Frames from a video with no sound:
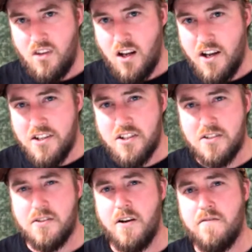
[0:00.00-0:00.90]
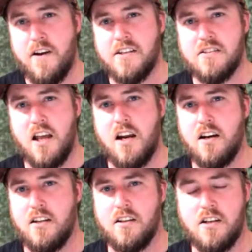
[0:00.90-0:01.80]
I just got so fascinated
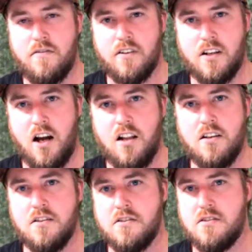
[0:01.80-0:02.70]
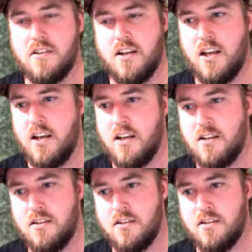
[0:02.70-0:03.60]
in the different colors
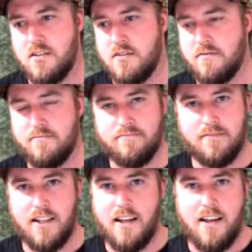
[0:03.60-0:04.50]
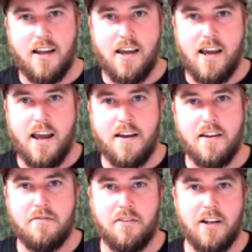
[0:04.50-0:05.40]
and how
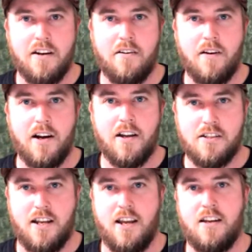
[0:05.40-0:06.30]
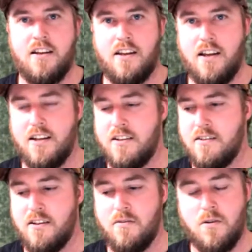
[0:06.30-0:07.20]
they flickered around the tank,
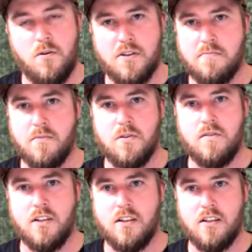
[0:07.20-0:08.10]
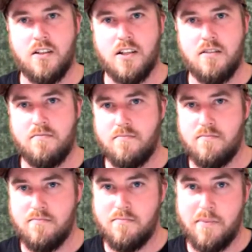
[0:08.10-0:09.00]
and they were always moving.
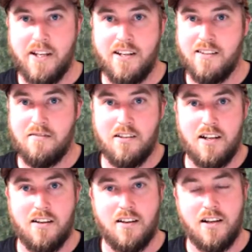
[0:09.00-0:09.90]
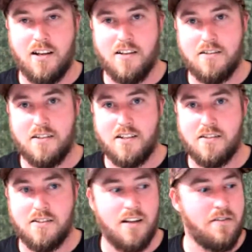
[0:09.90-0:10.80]
Being a 6
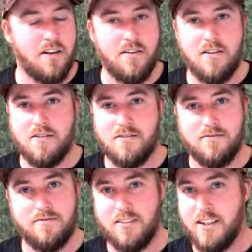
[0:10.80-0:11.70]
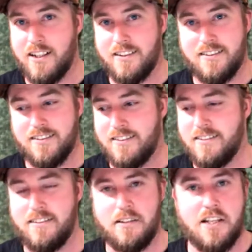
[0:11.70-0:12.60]
and 7 year old, like,
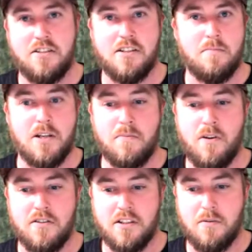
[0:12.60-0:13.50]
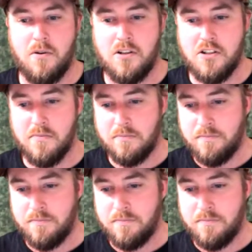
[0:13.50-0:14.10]
that's just mesmerizing to watch.